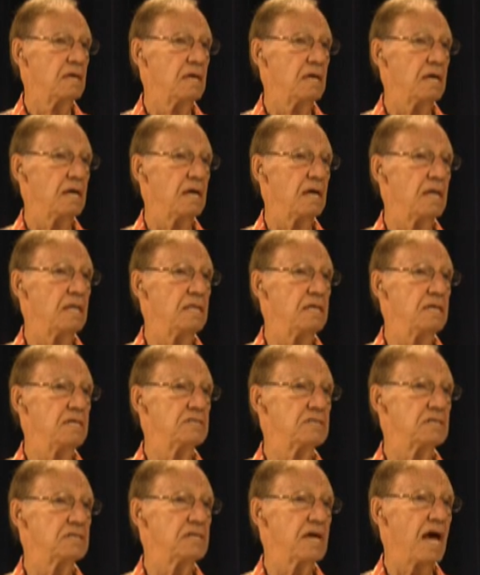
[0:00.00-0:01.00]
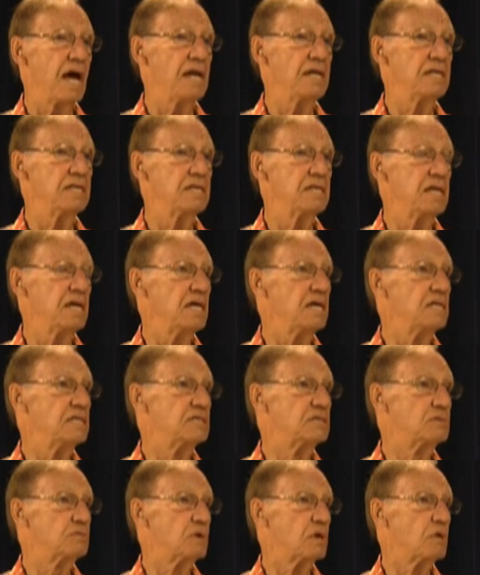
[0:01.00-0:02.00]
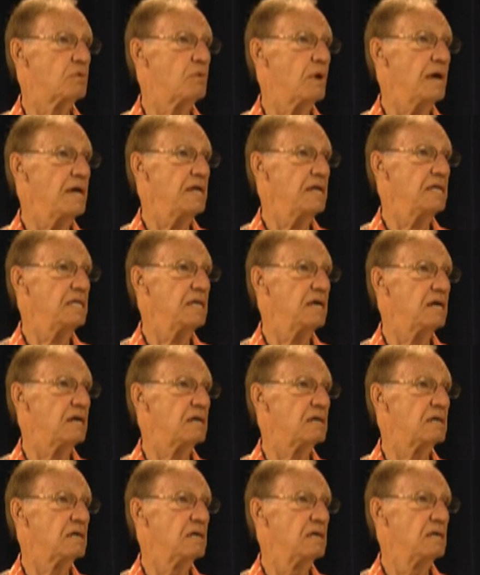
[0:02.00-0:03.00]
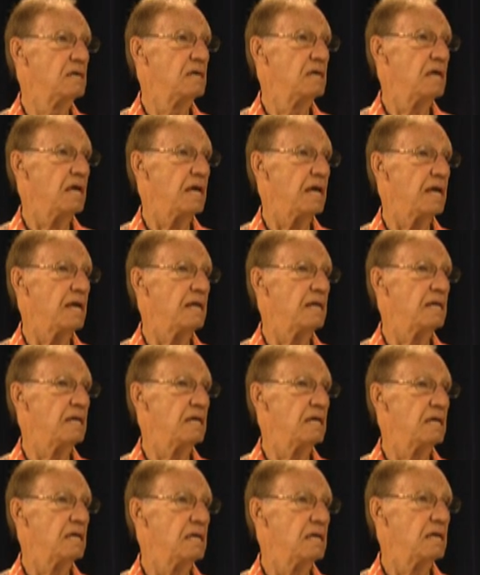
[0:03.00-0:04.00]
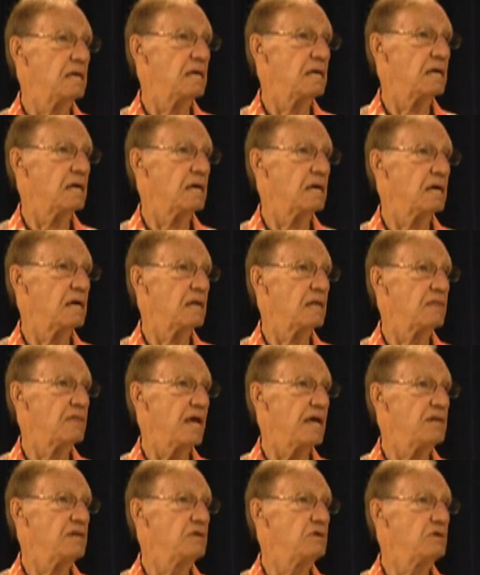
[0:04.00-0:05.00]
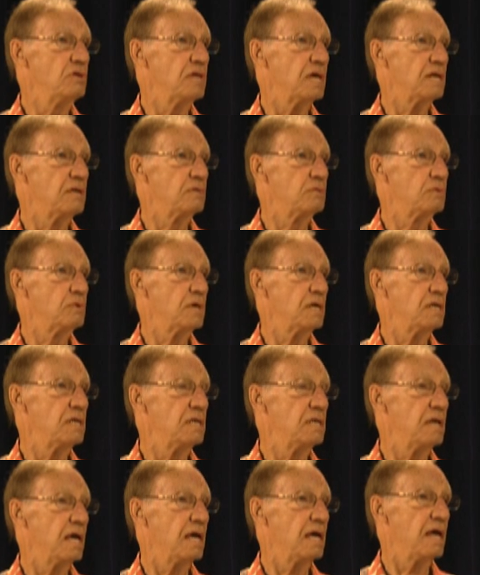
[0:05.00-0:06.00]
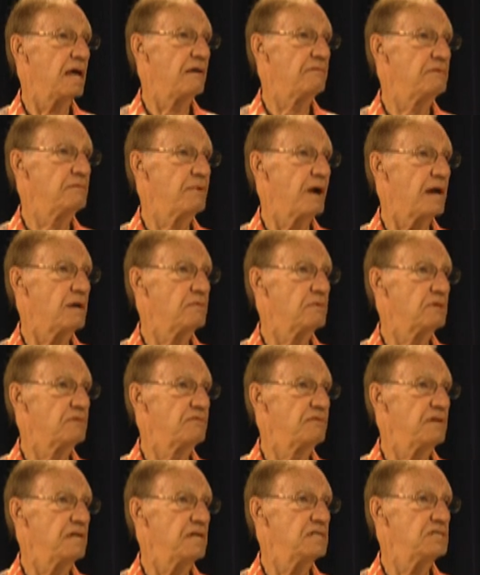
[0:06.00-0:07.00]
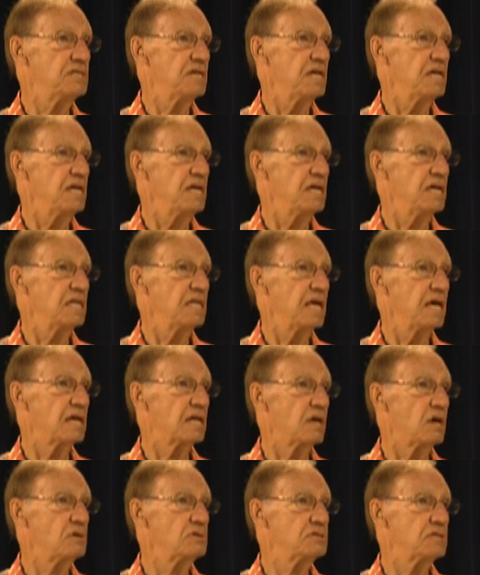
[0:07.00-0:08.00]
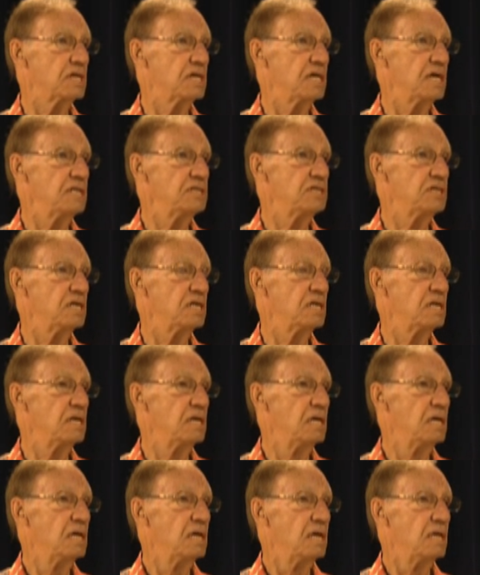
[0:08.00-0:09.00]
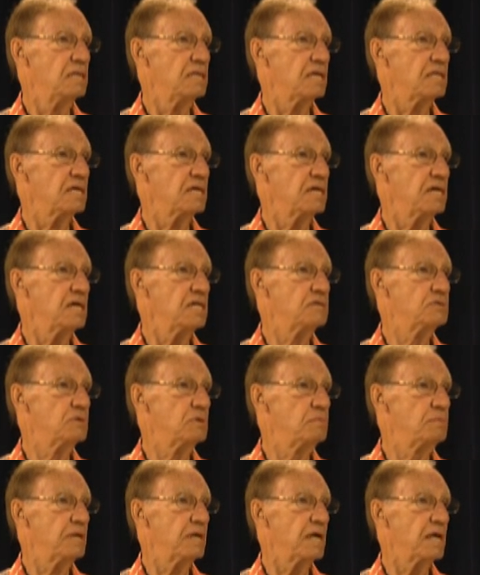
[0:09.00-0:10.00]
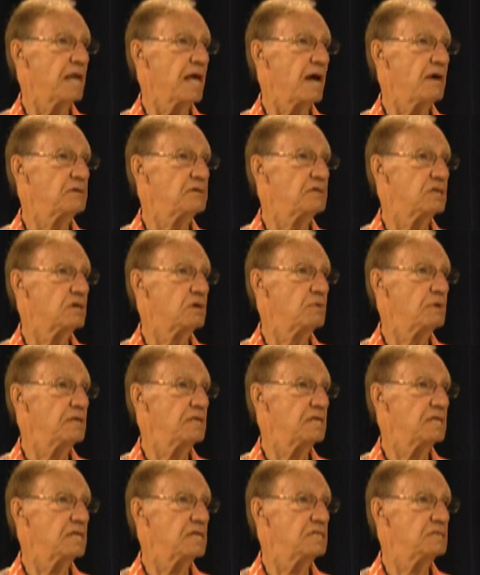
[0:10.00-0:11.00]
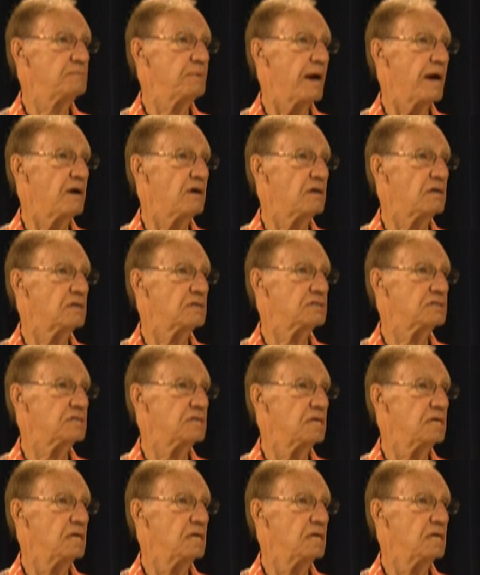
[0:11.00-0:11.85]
And these Italian kids were waiting there and uh, they knew that when everybody was finished eating and they closed the kitchen, that the kids would be allowed to go into these barrels.